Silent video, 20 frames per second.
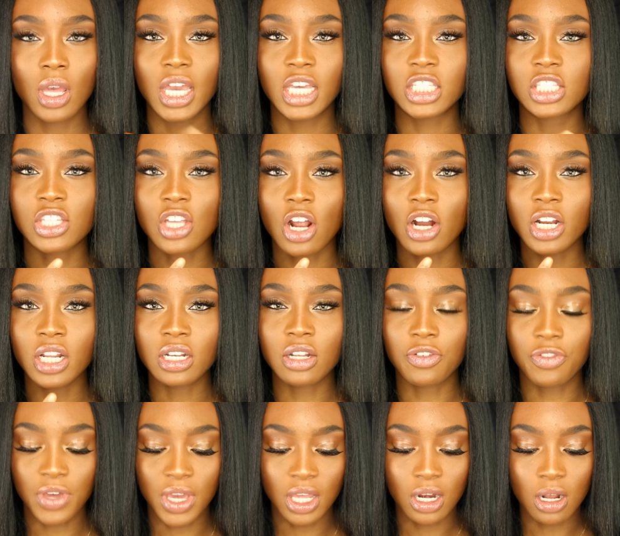It's starting to
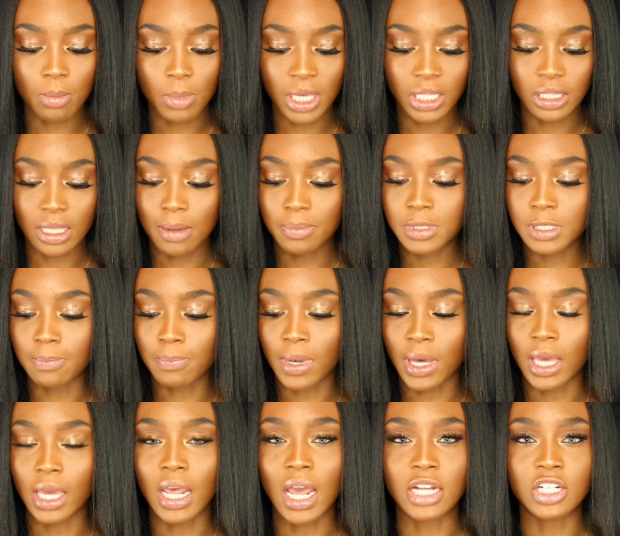fade on my lips,
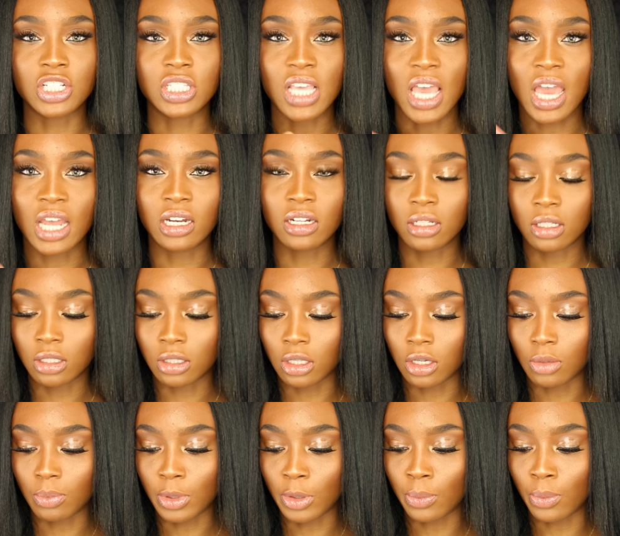but I just added a
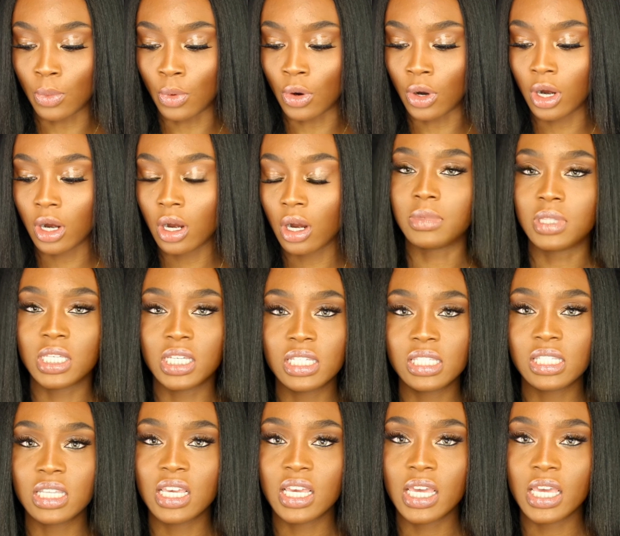little bit more.
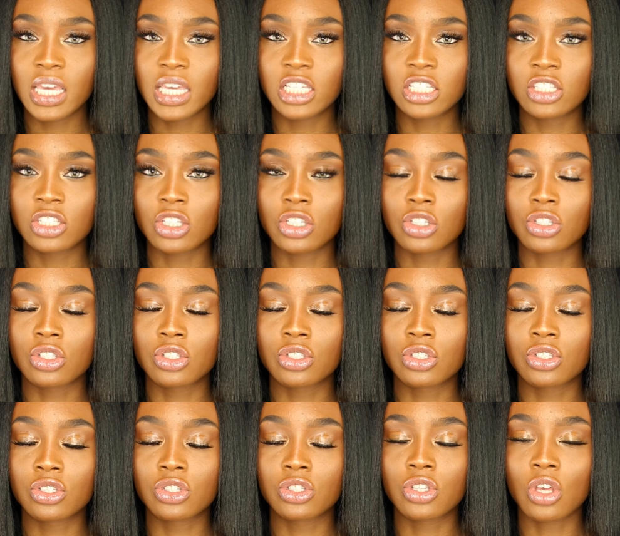This is so
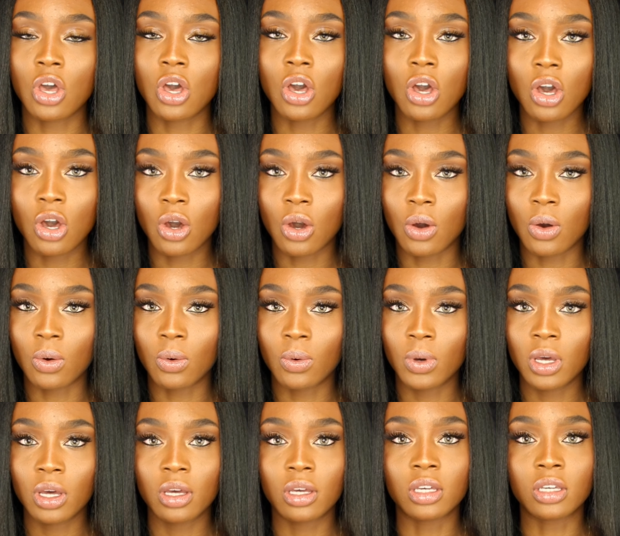
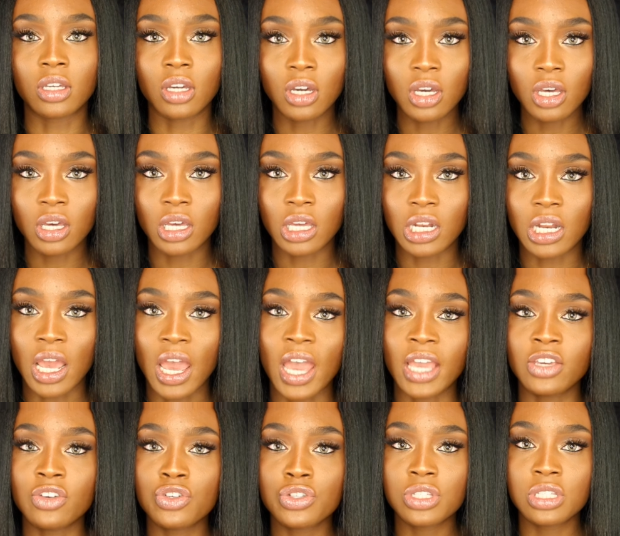so good. I
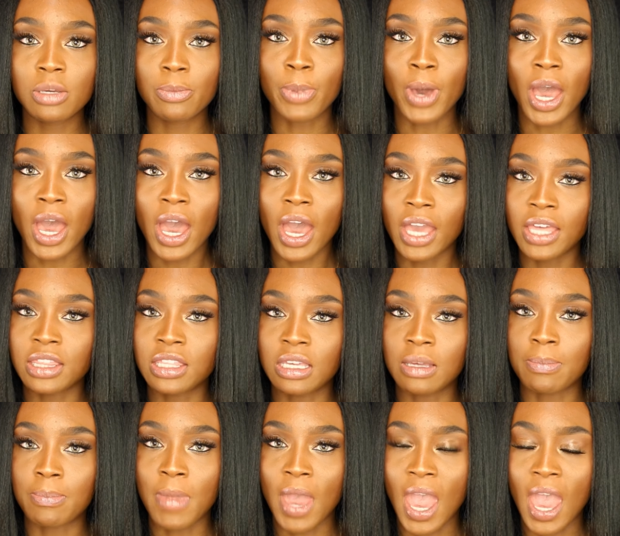used to buy
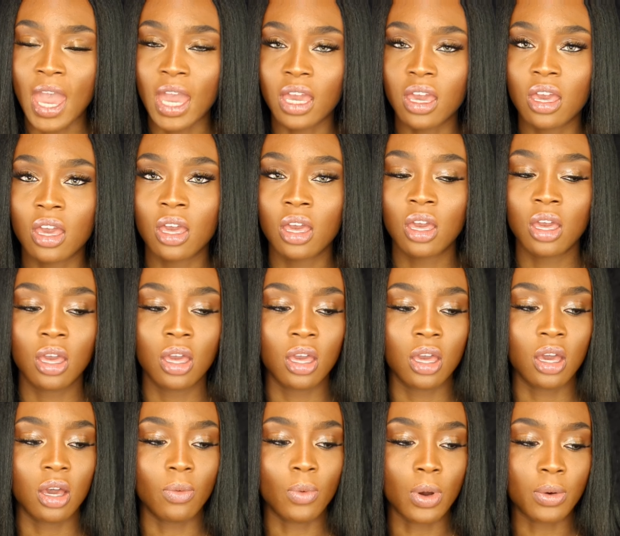the MAC,
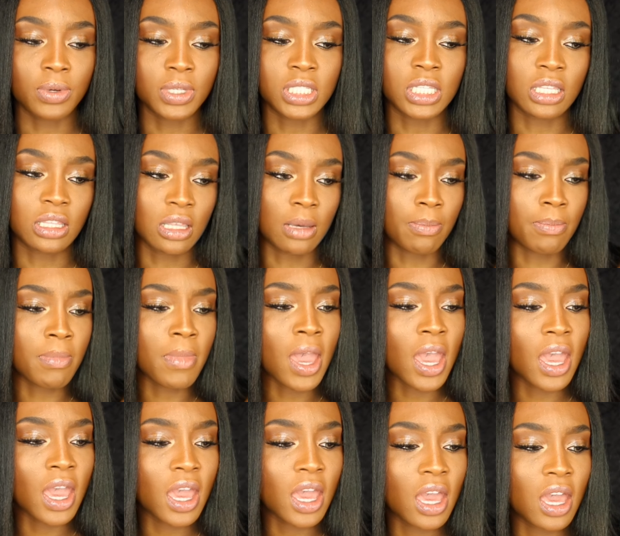what was it? The
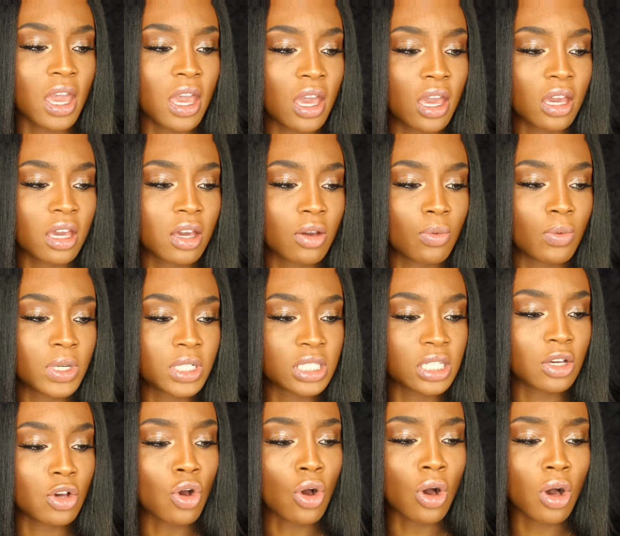MAC, what is
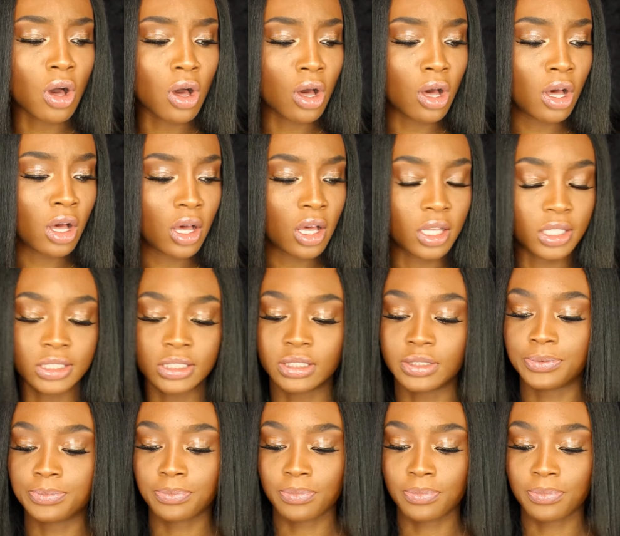it called?